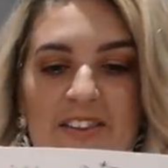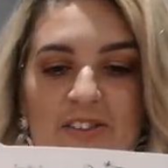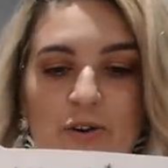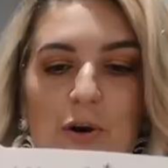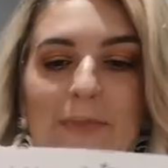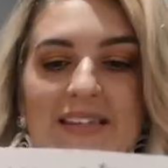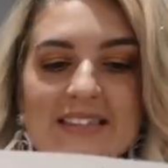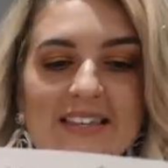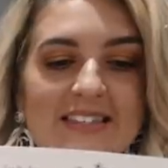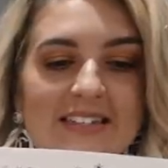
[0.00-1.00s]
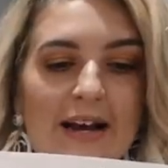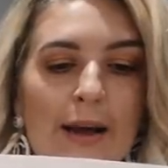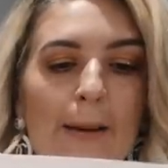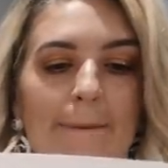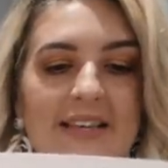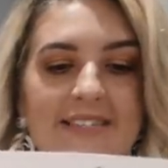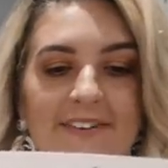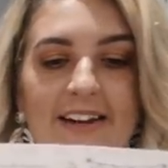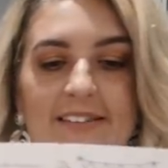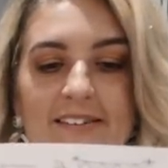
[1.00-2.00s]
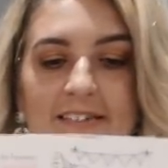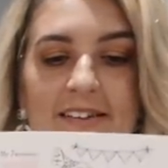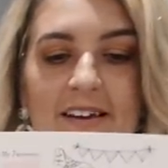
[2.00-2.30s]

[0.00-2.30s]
mentor, big sister, best friend.